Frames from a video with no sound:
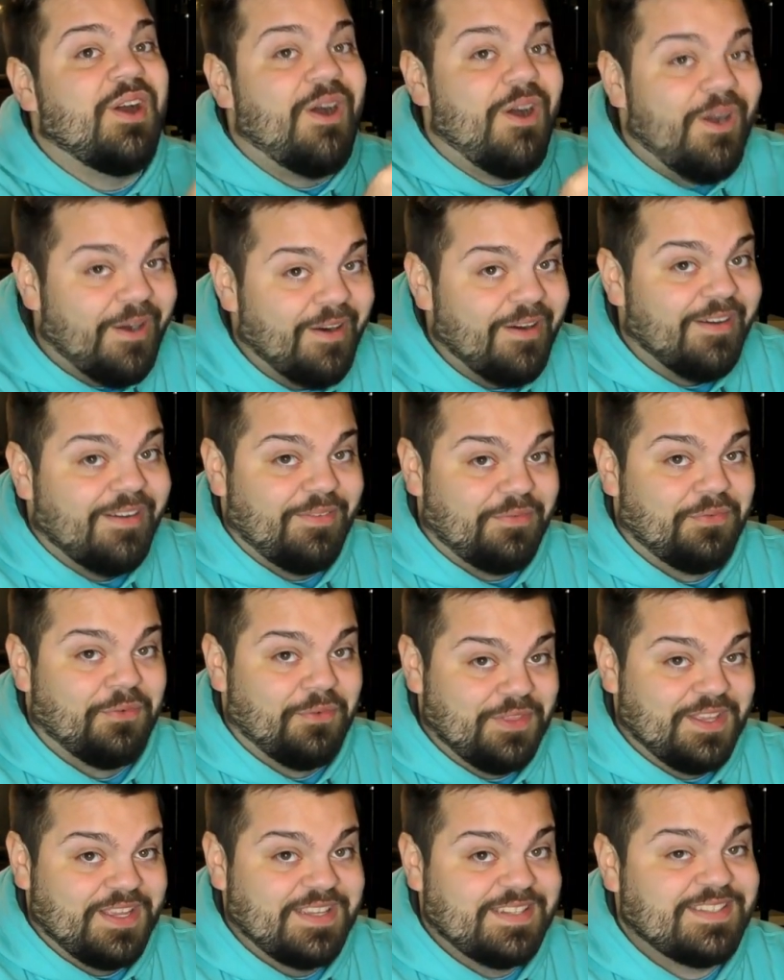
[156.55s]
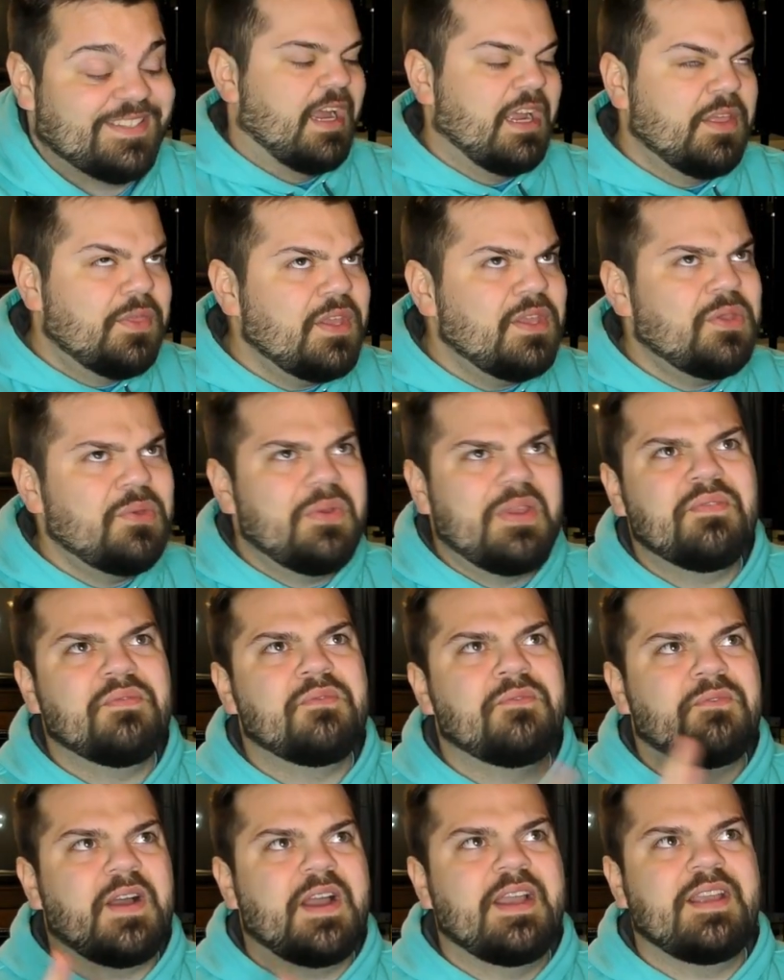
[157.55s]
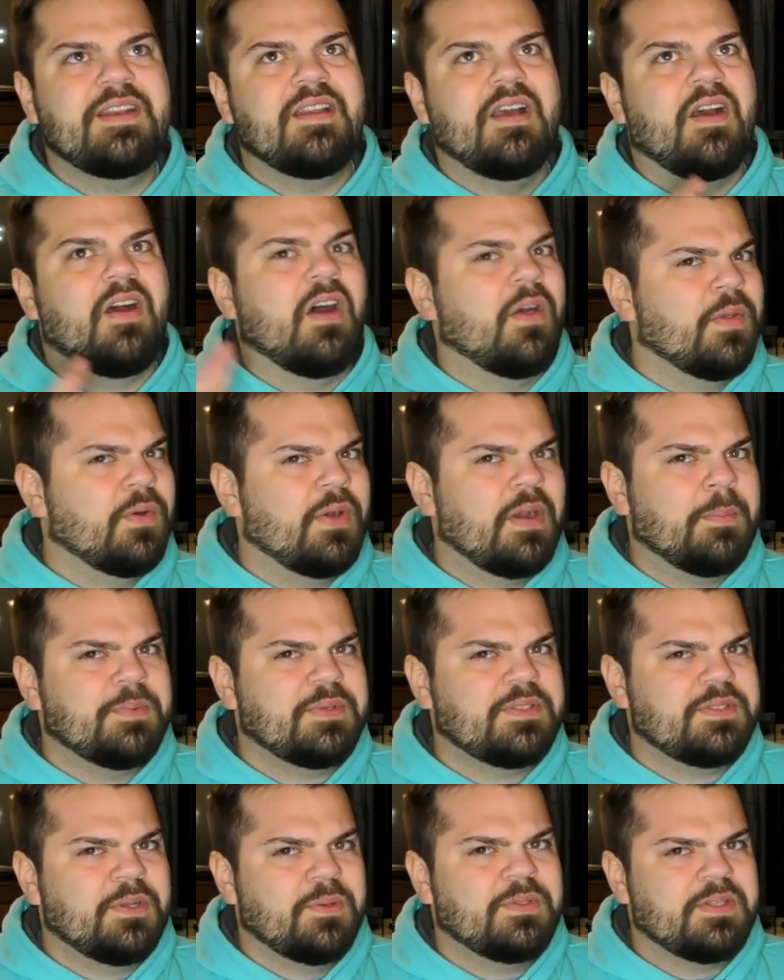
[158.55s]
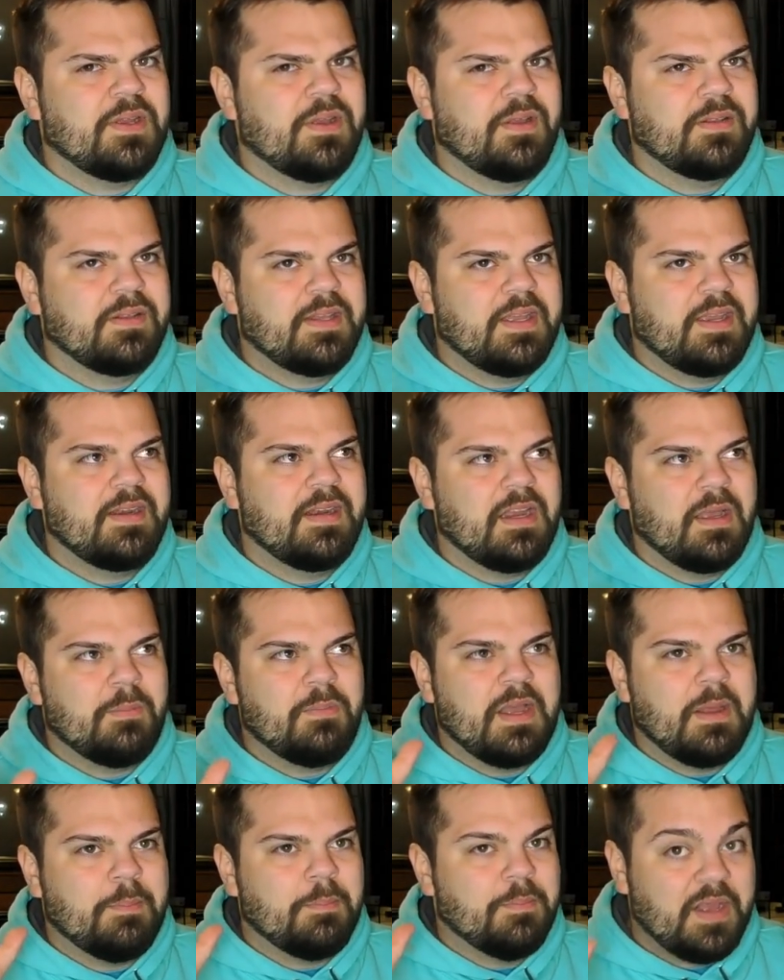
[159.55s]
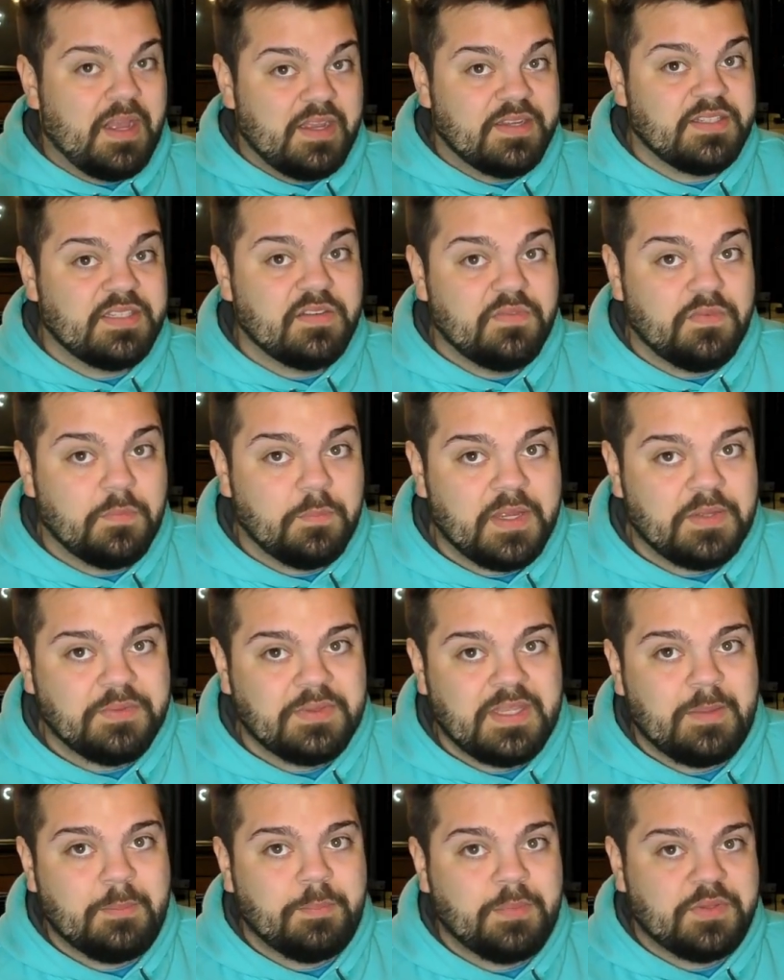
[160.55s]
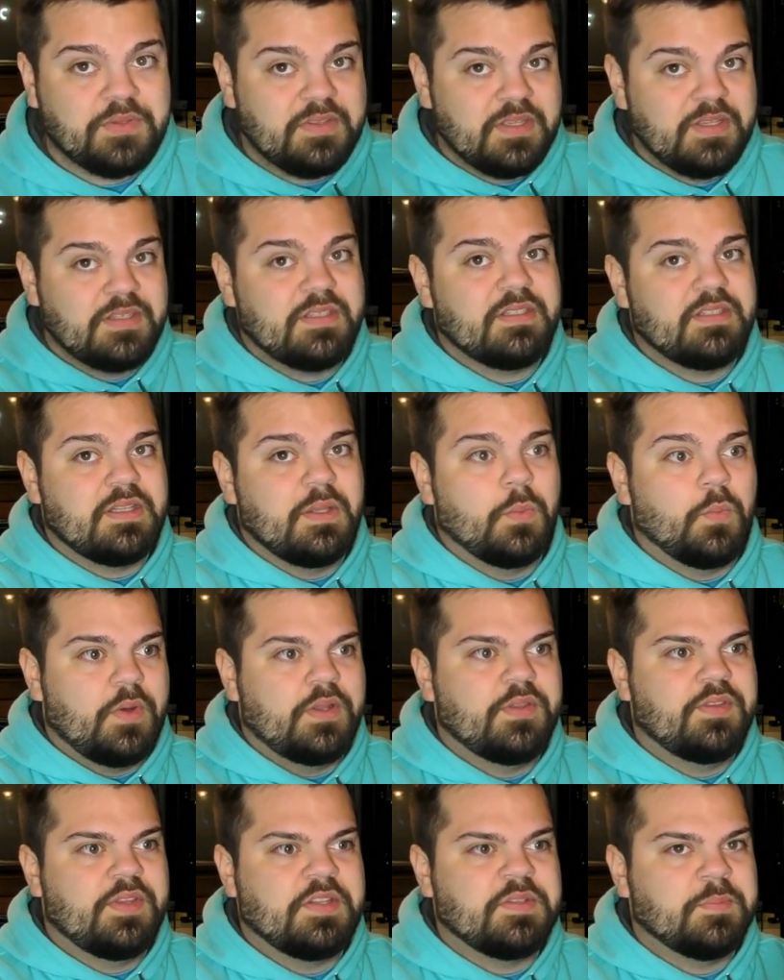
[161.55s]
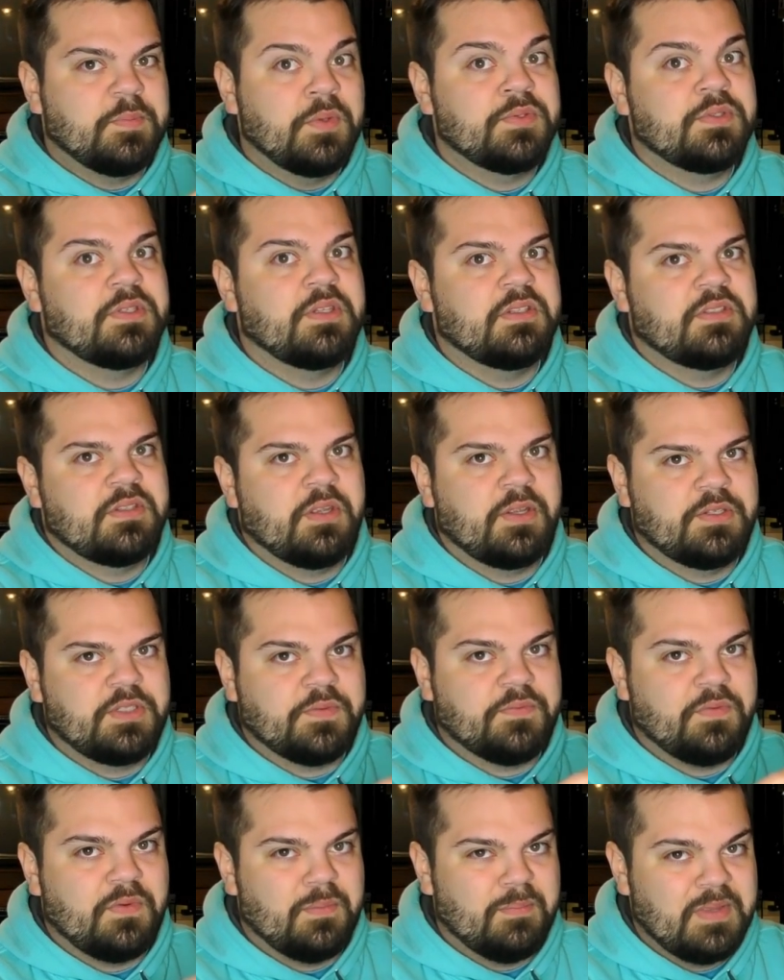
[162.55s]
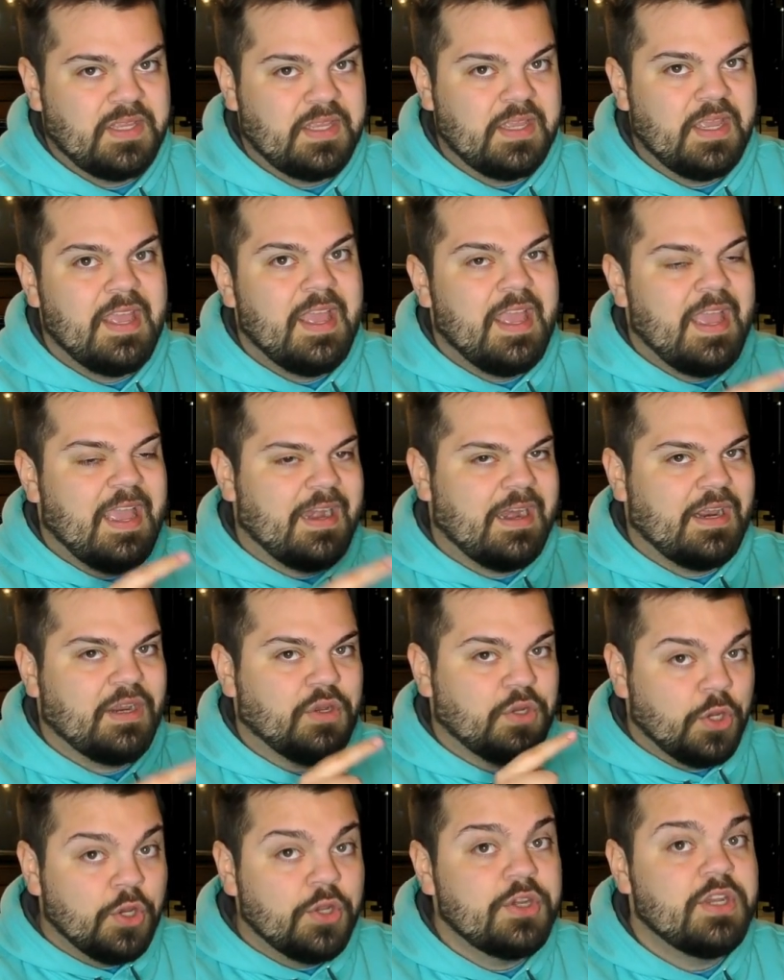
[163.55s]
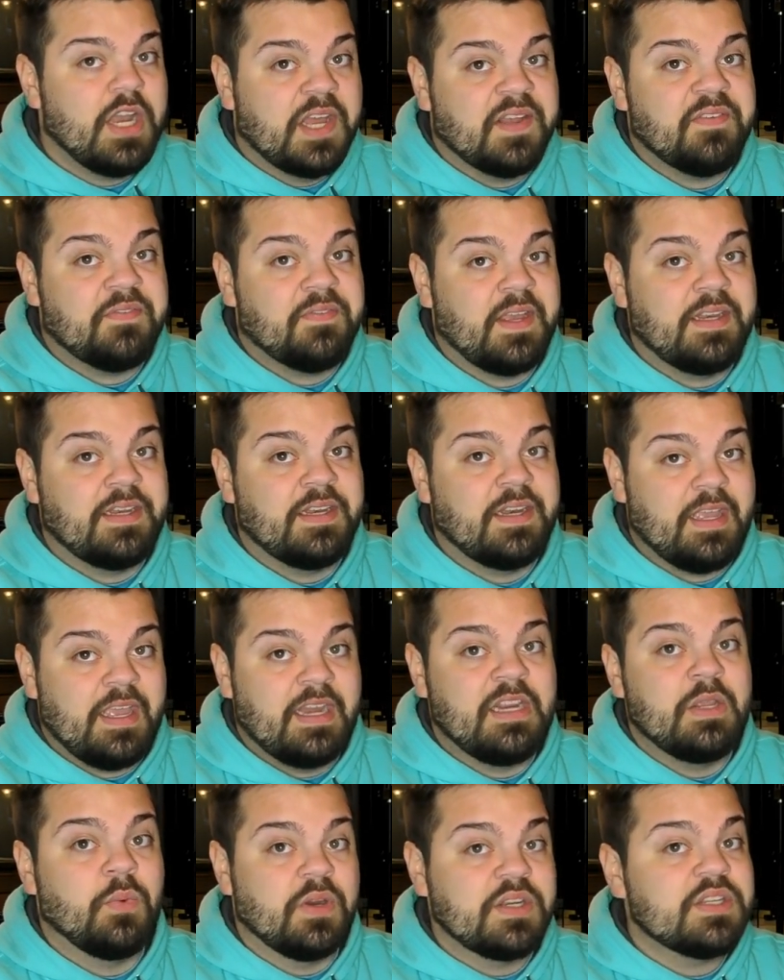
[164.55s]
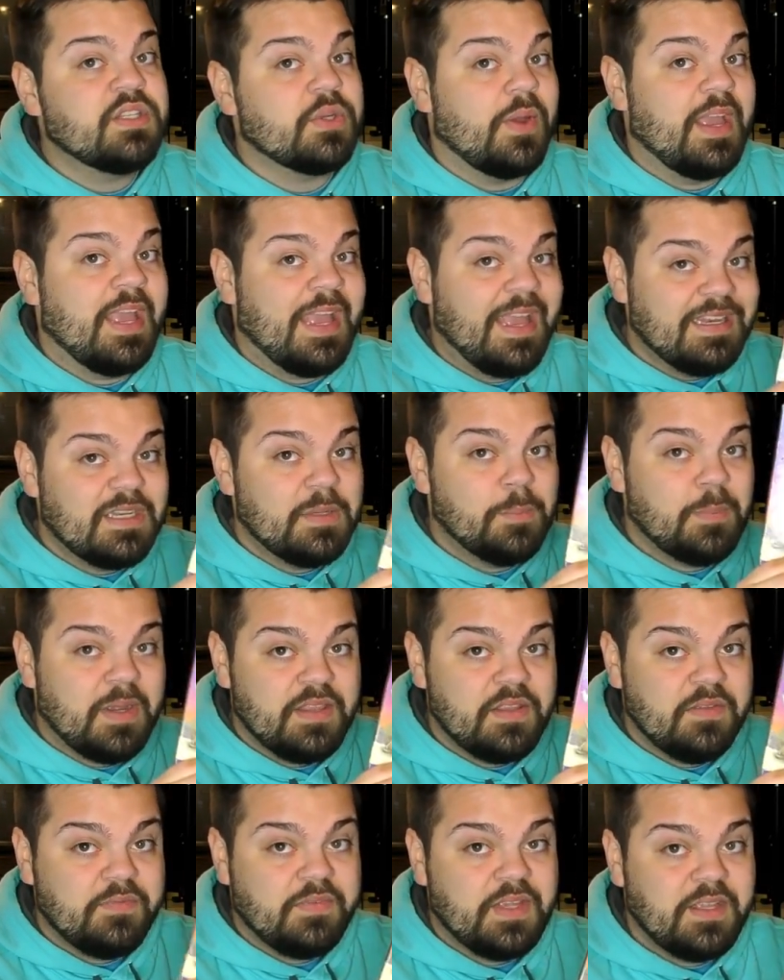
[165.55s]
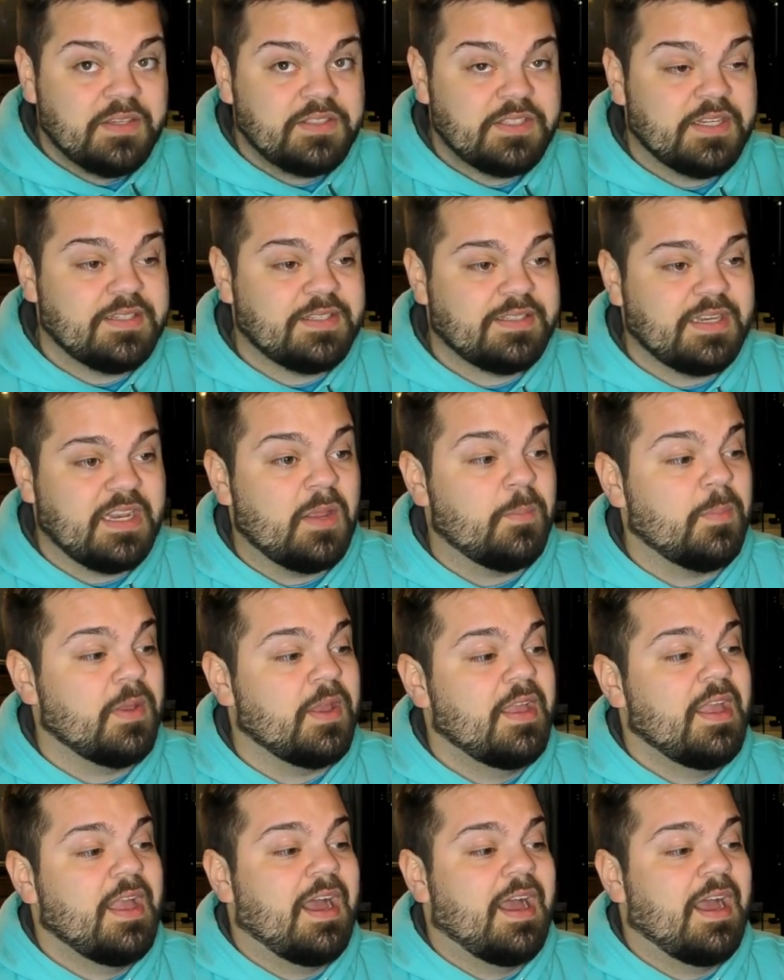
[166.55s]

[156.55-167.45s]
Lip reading: hard for this. I think you can find other episodes online. I'm not positive about that, but this is the one that's most nostalgic for me, and I could not find it anywhere. So I had to buy the VHS tape.